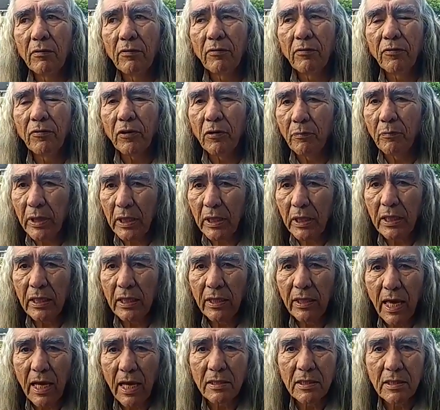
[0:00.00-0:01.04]
for me,
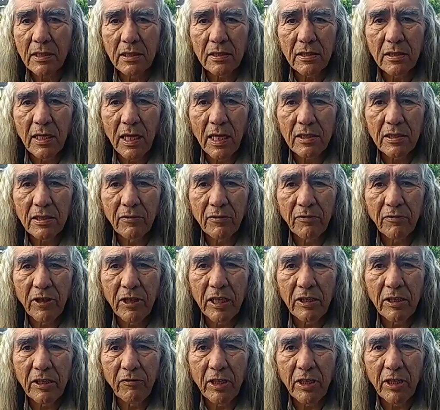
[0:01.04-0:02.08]
that's a
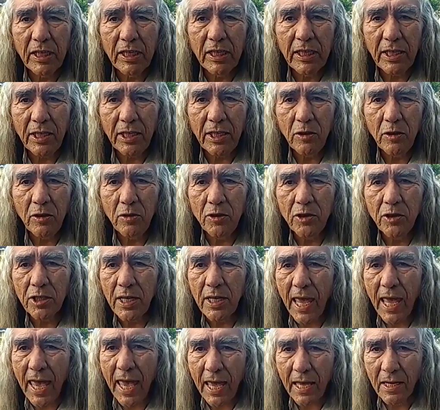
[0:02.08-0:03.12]
very, very huge
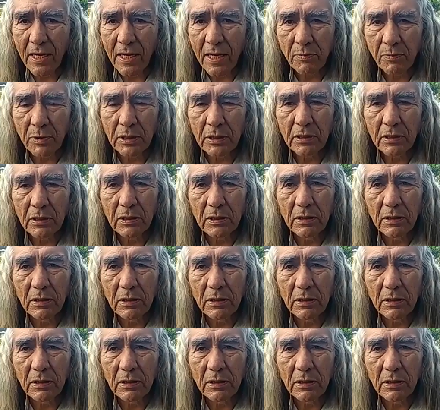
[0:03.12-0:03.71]
enhancement.